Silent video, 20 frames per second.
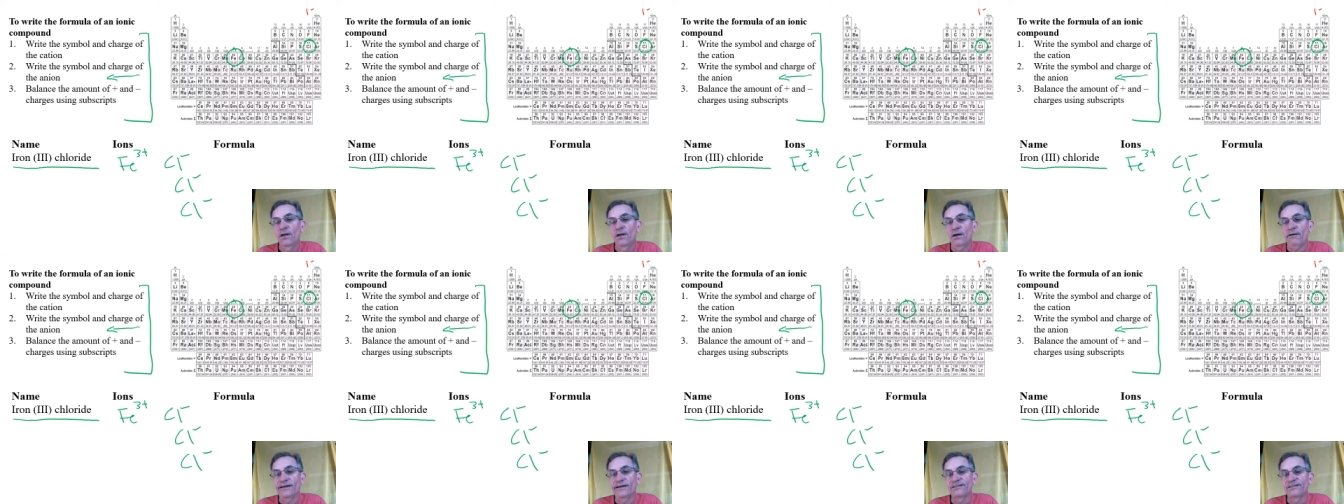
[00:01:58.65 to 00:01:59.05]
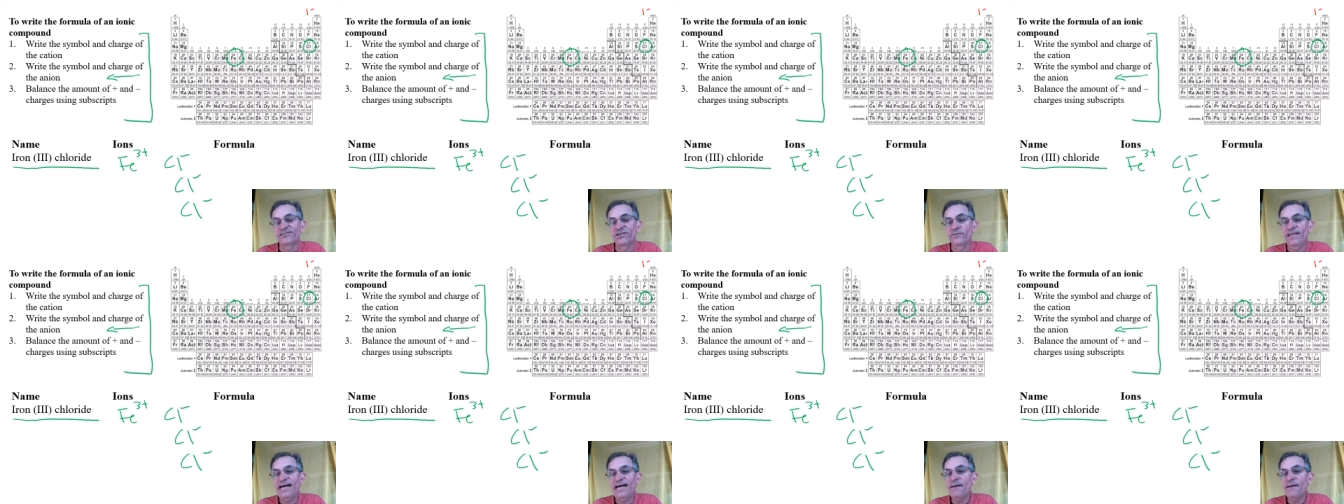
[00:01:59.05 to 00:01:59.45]
All right, so
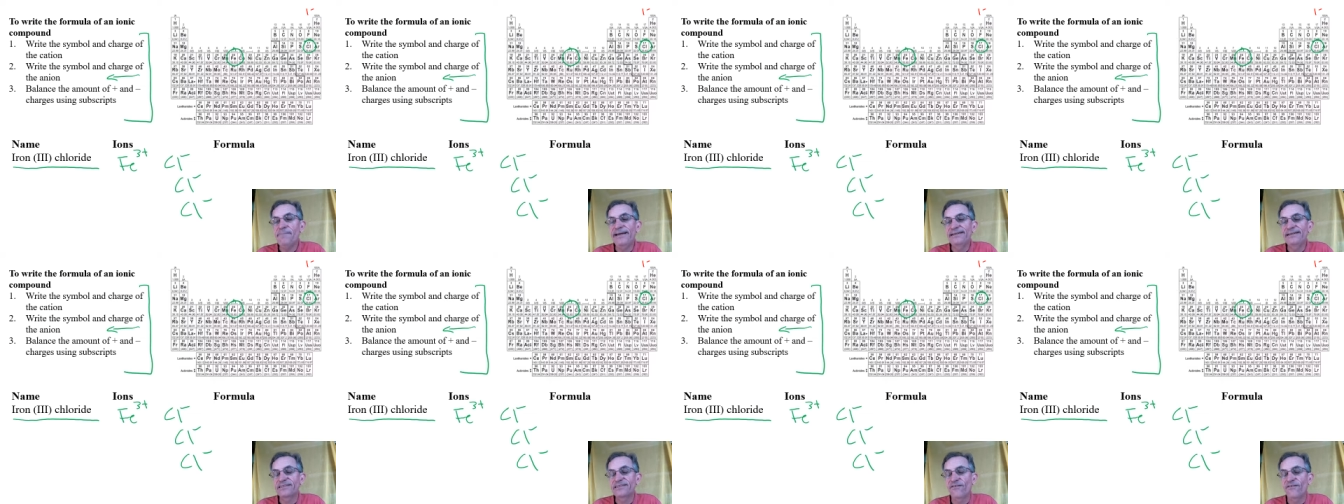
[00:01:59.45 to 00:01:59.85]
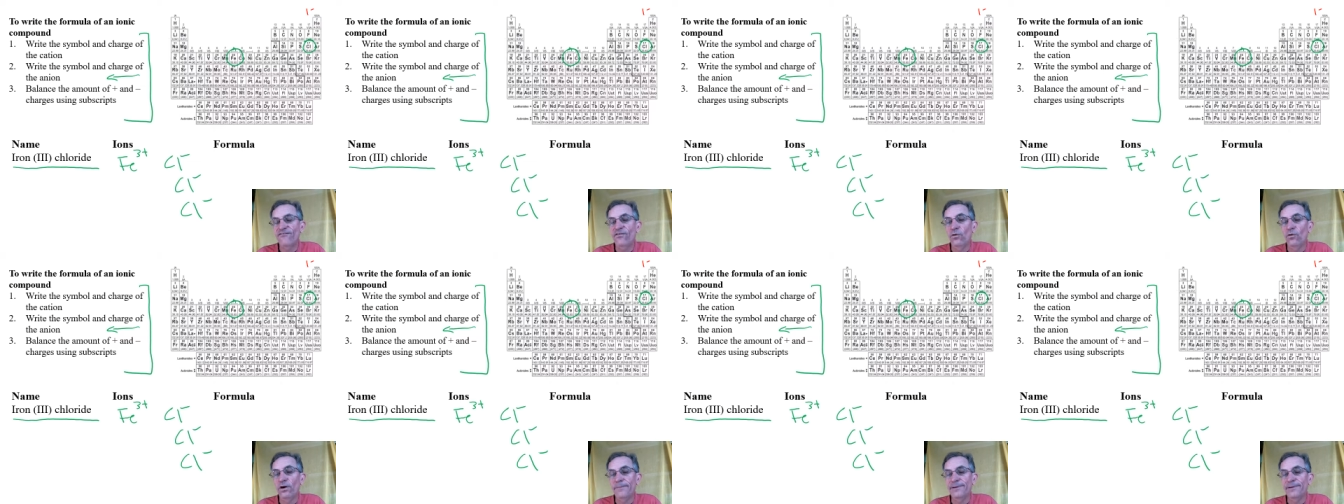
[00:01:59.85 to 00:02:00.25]
that means the
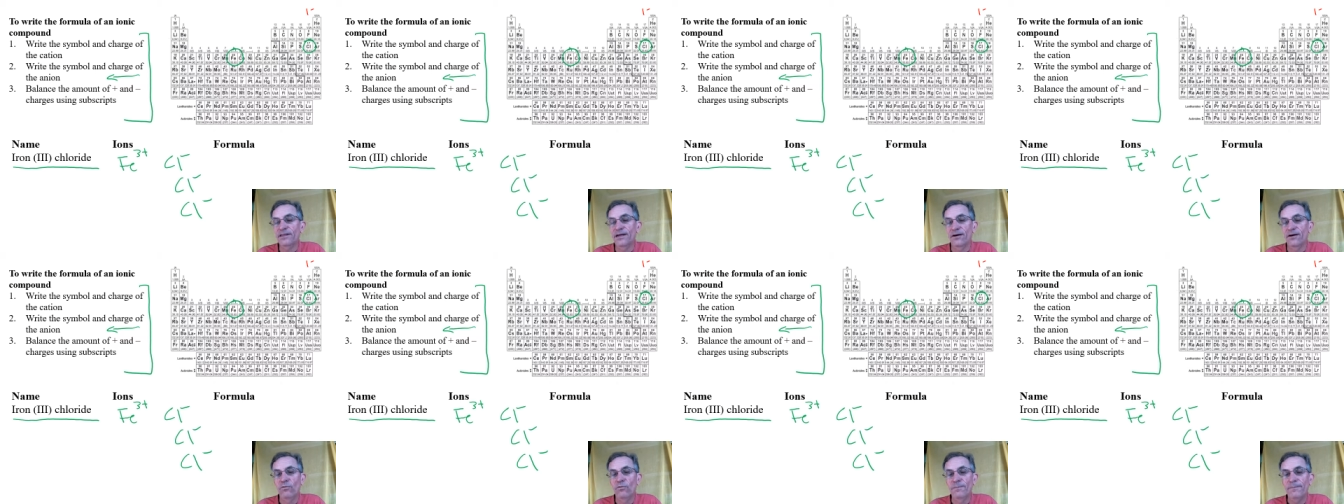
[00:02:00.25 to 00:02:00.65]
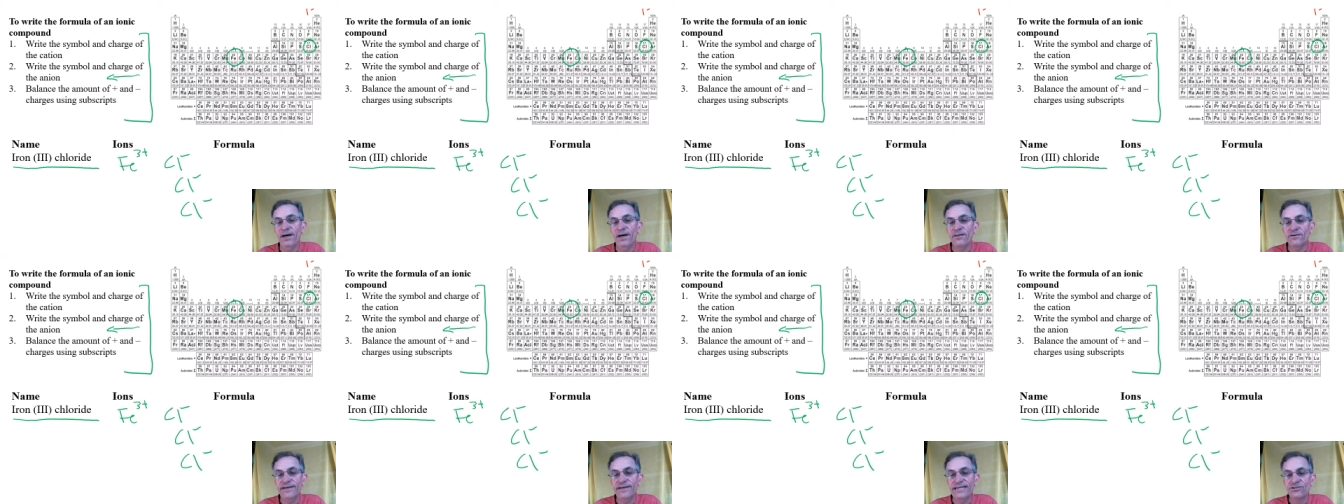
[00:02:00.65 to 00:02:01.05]
formula. When
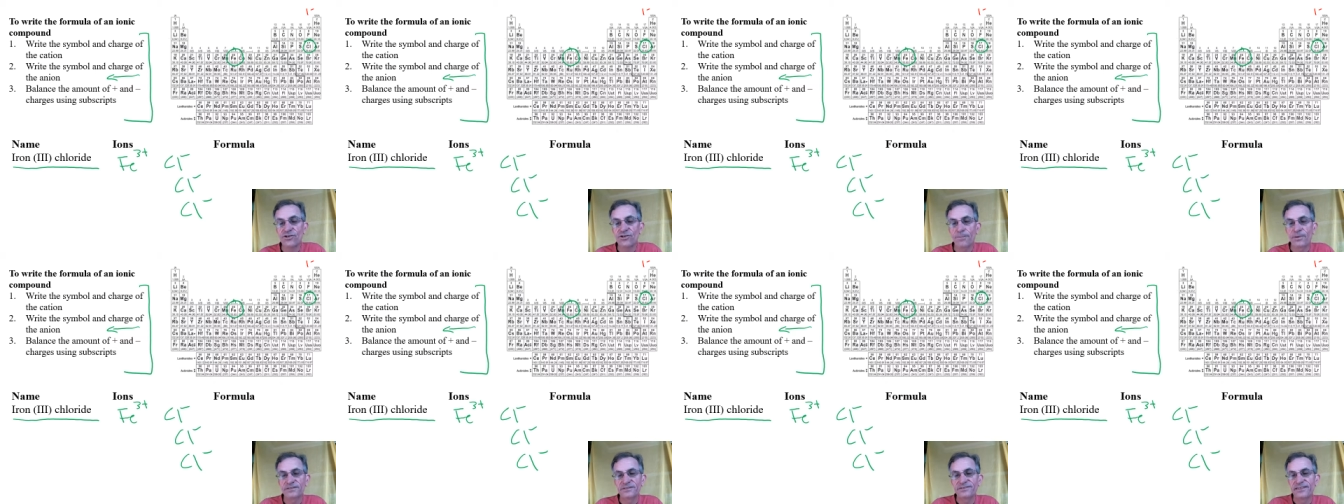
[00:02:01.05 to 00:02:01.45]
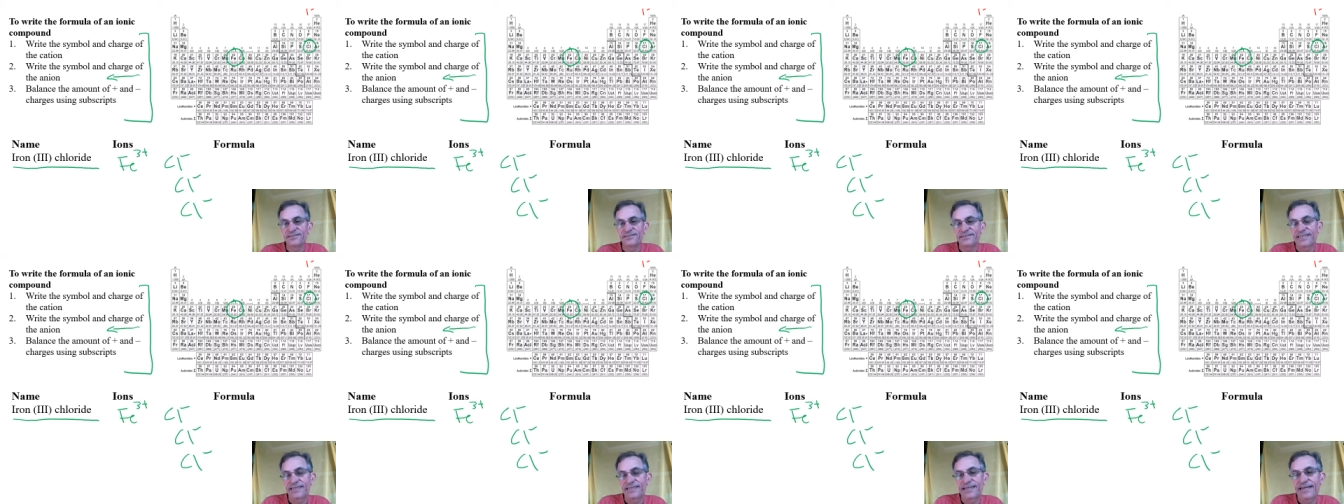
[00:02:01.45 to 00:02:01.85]
Mother Nature puts this
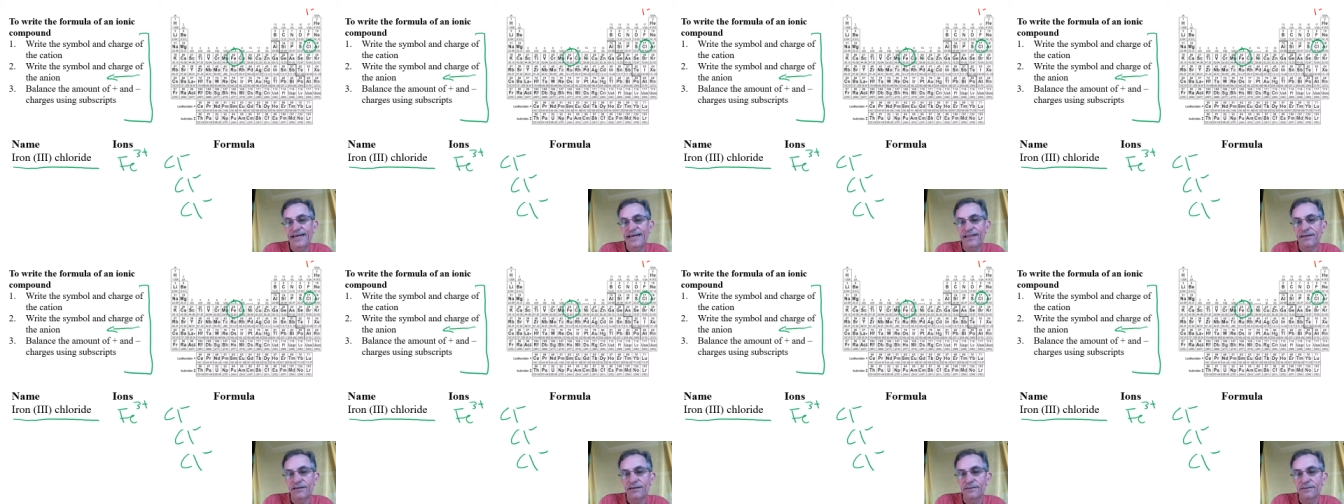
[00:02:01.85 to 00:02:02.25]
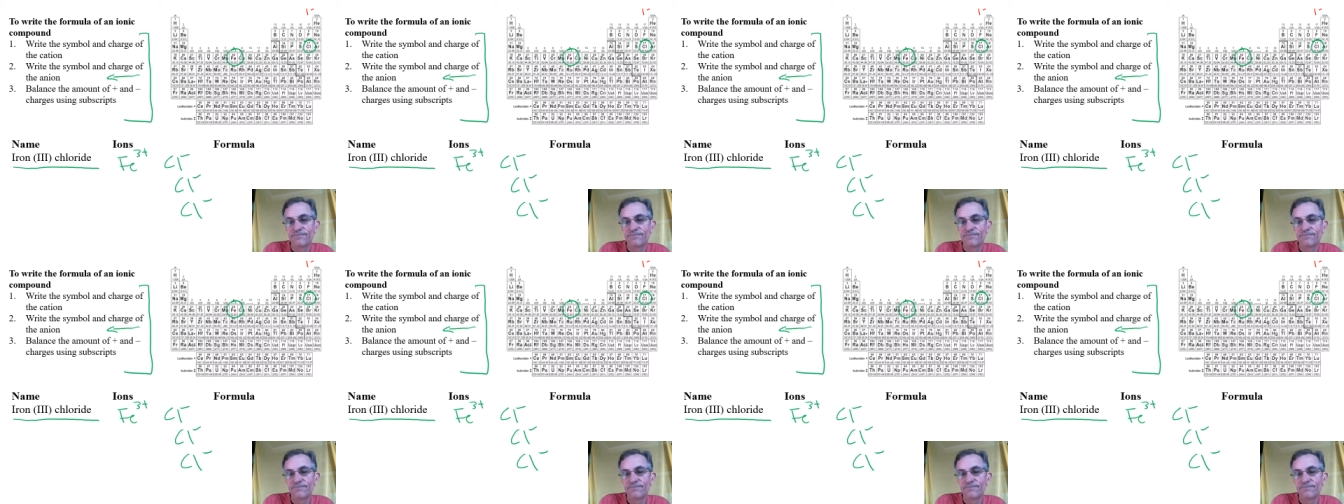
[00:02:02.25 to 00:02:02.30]
thing together,